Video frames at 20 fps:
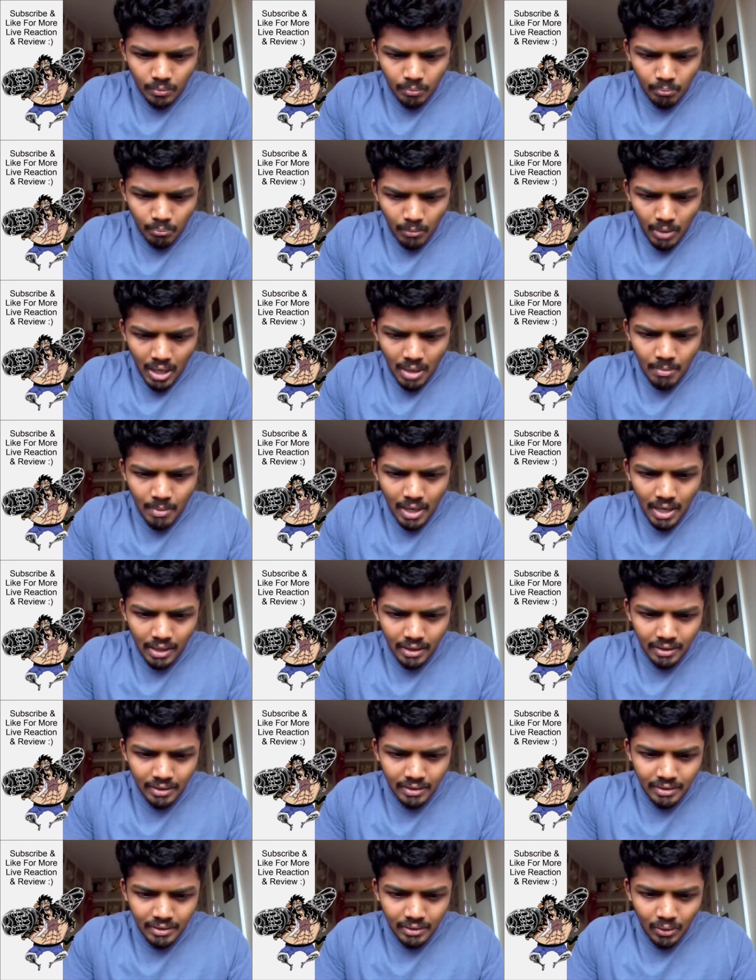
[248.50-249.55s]
mama
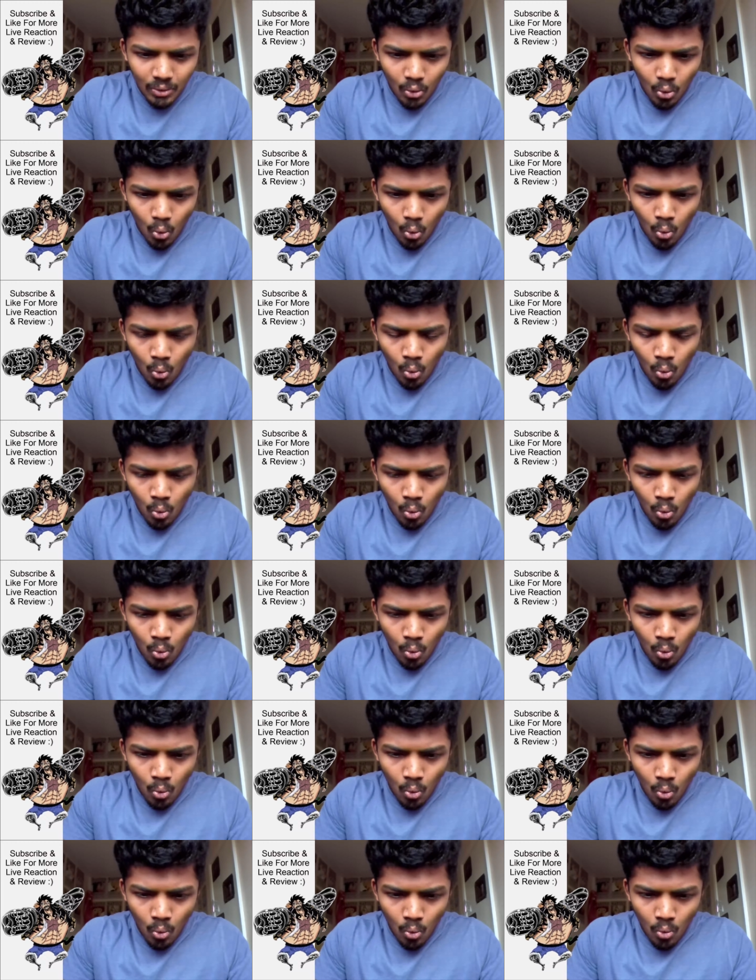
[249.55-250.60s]

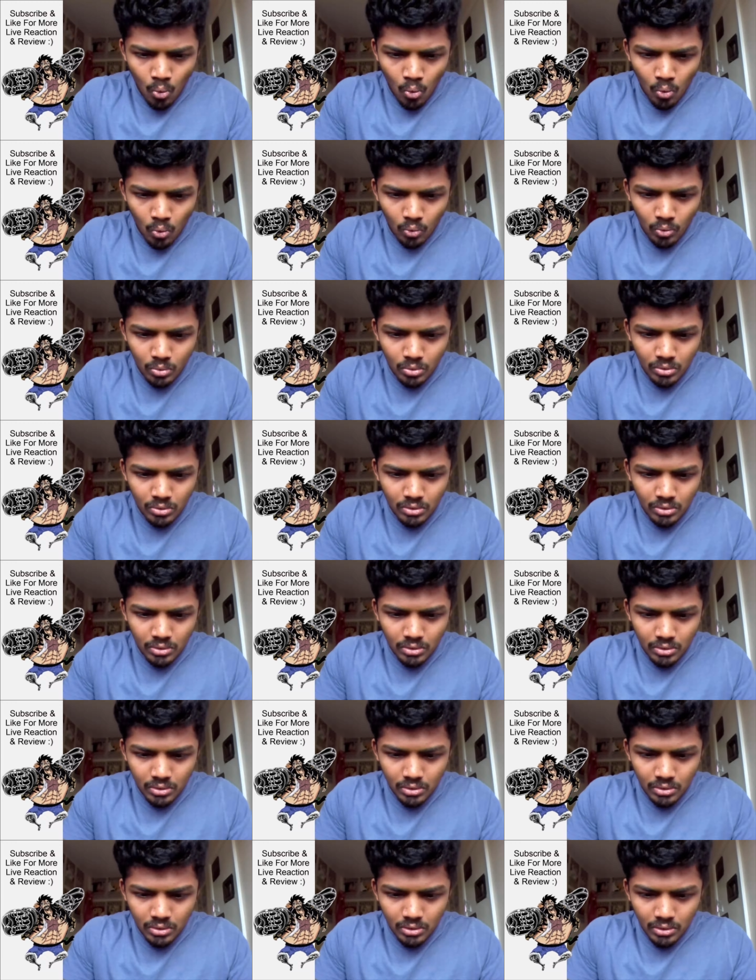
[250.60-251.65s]
oh
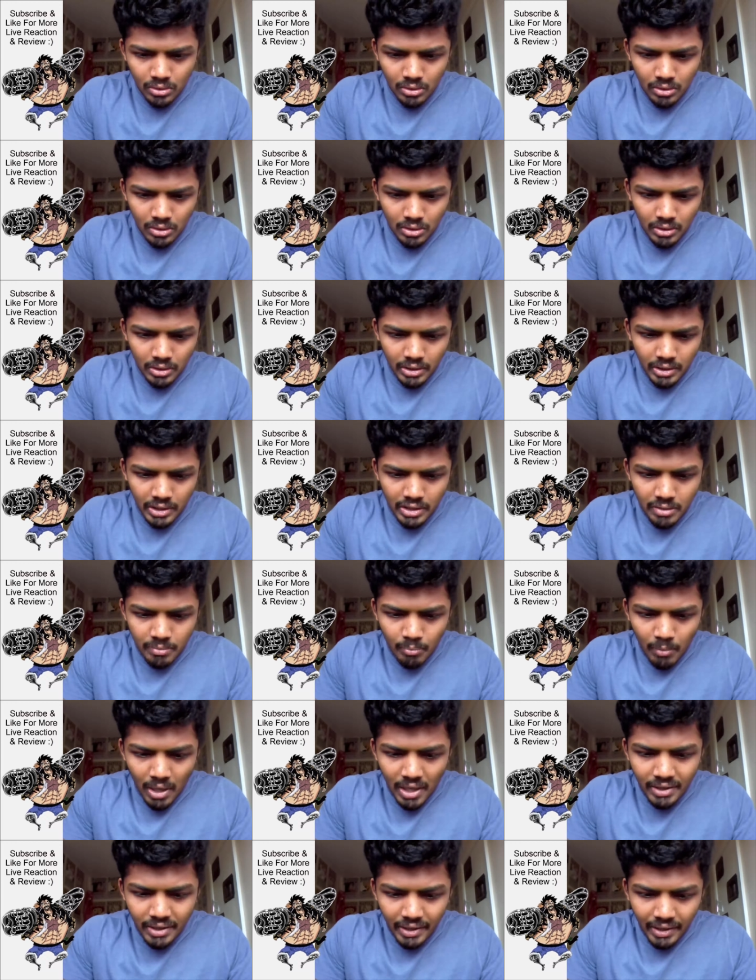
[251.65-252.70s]
it's
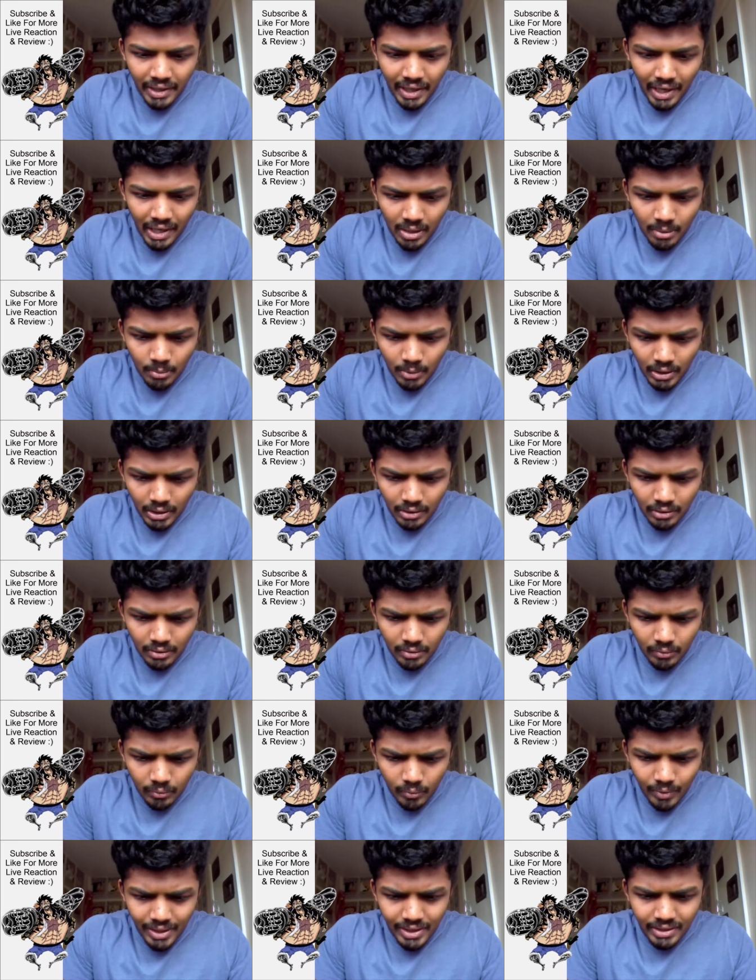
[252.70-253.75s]
mother caramel
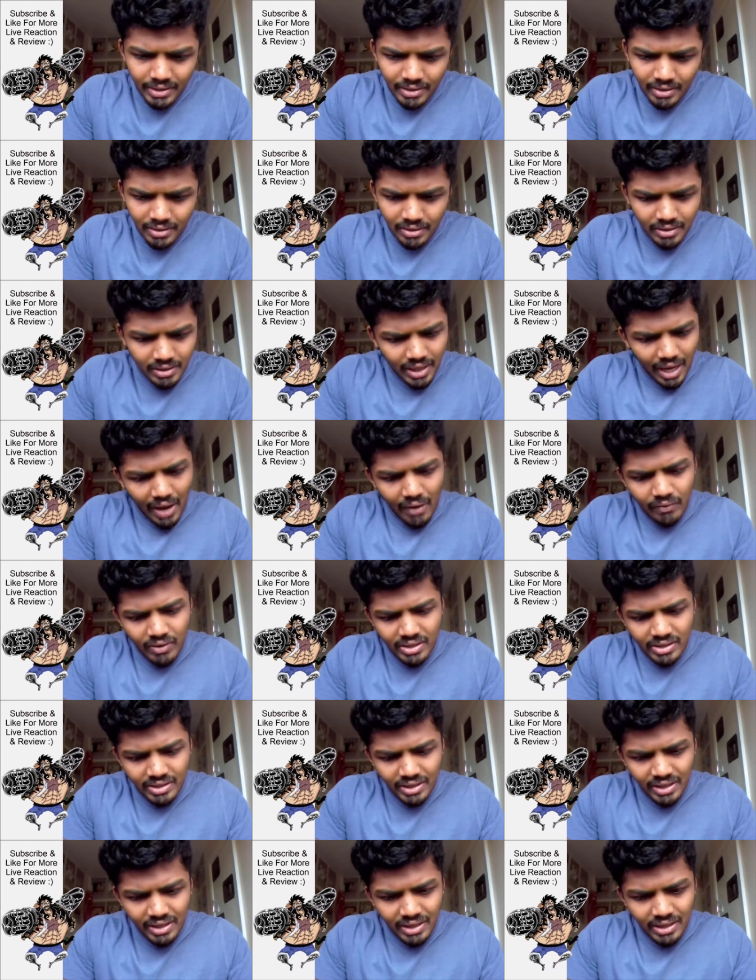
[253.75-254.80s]
wait have you
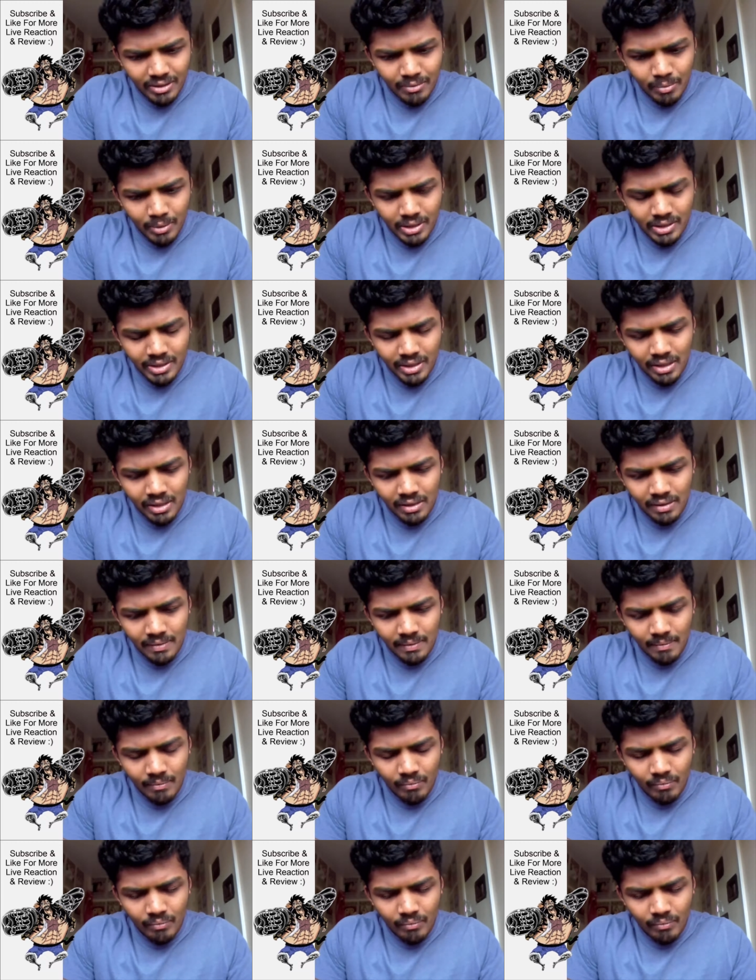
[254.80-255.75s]
seen this person